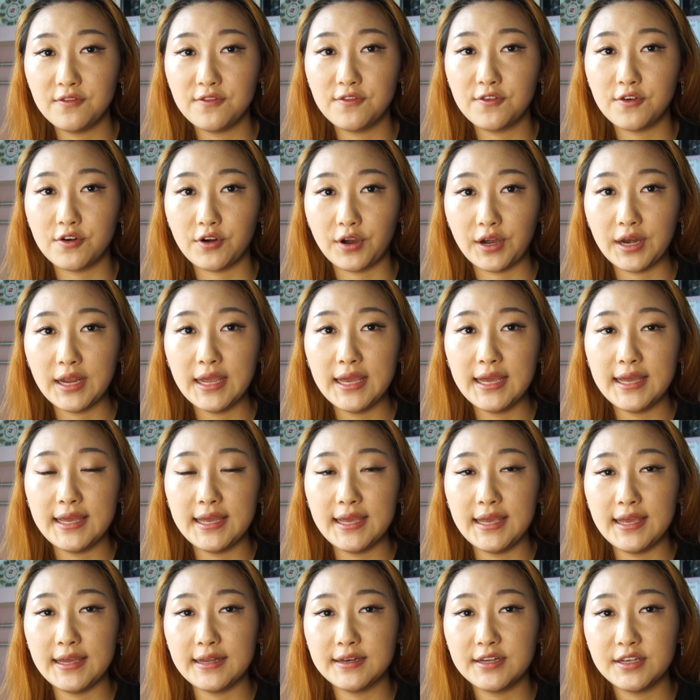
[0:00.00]
for
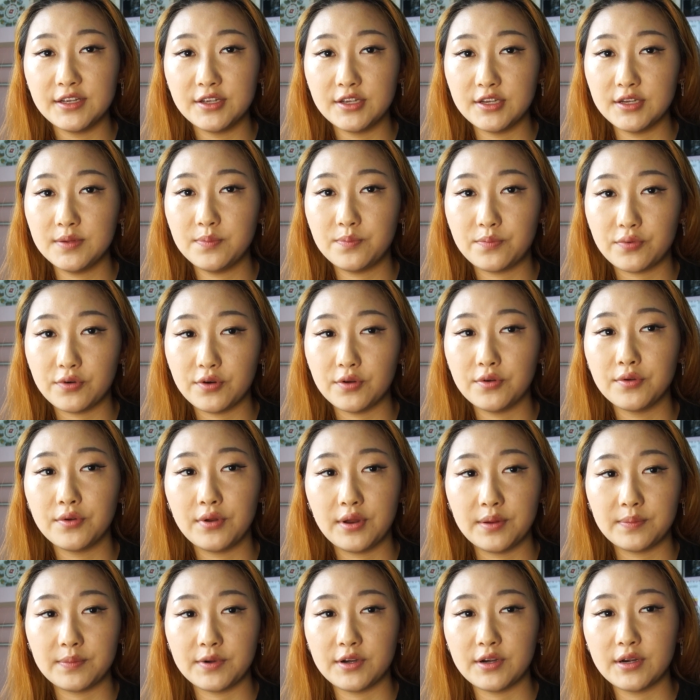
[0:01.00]
in a good
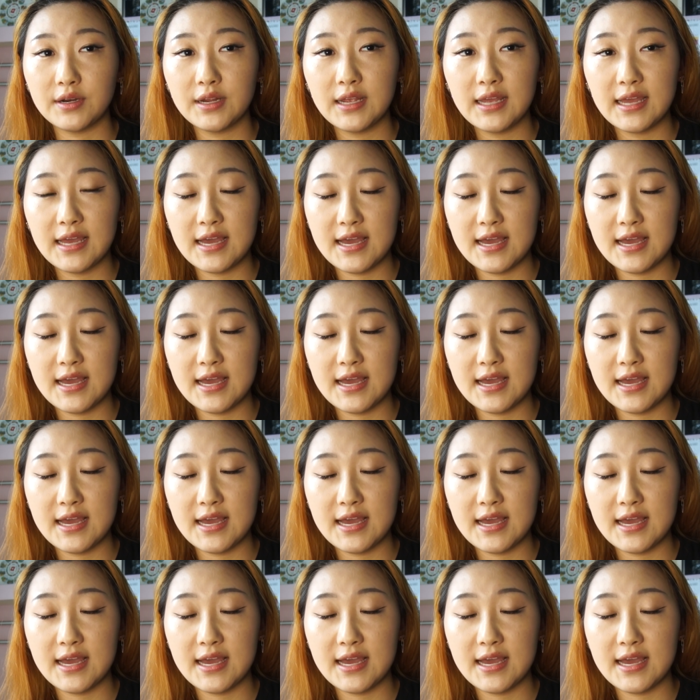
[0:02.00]
programmer?